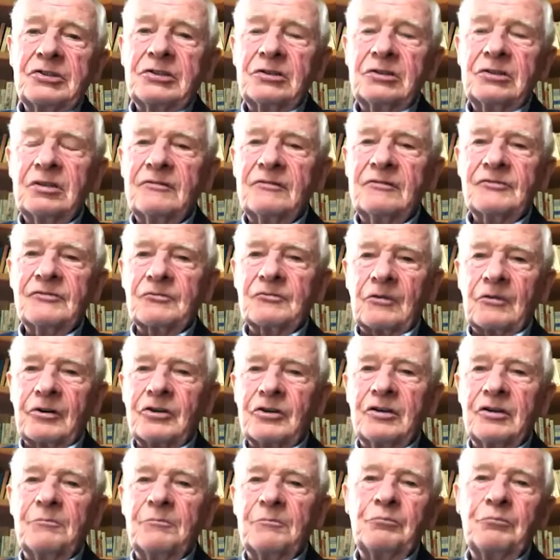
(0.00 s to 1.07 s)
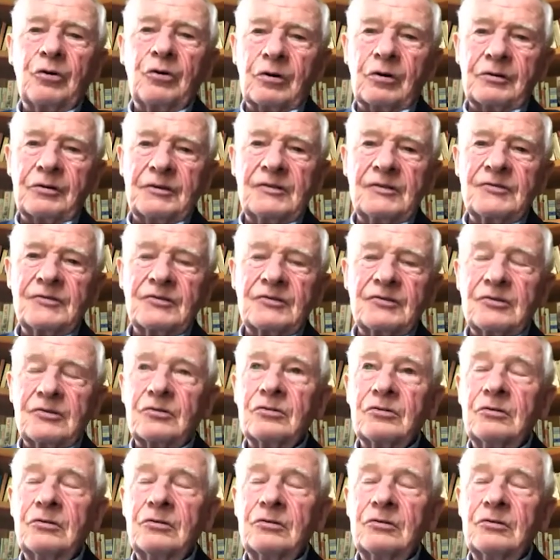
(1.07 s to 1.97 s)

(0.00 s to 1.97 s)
What are the important institutions?